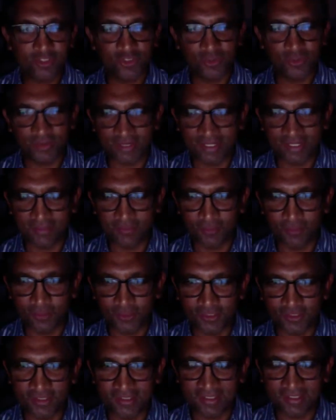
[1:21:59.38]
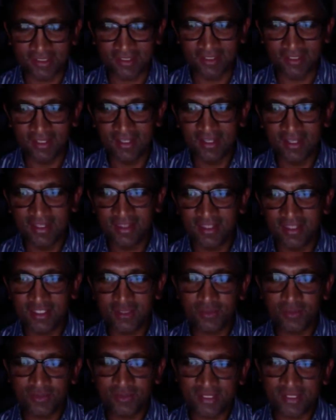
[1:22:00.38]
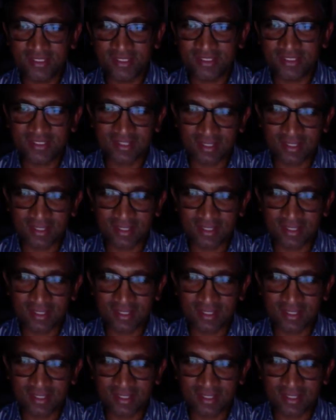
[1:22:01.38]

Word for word: sure, unfortunately. This, this,